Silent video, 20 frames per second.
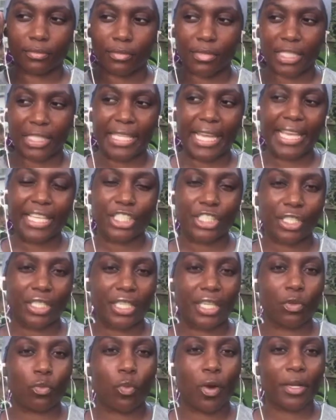today she
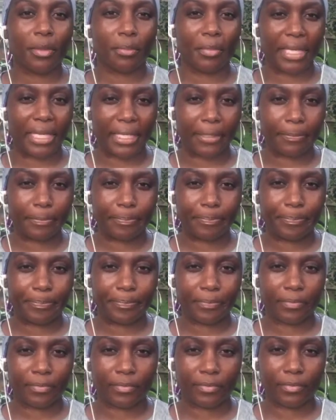did 1 minute.
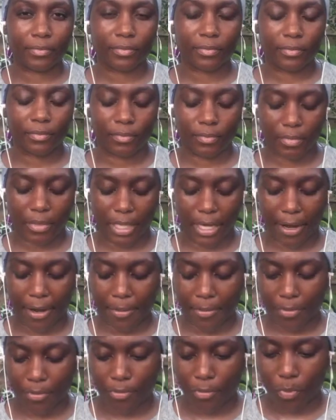
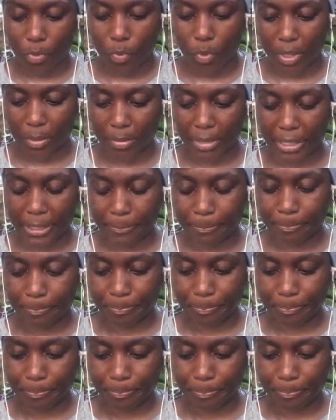Okay, for 1 minute.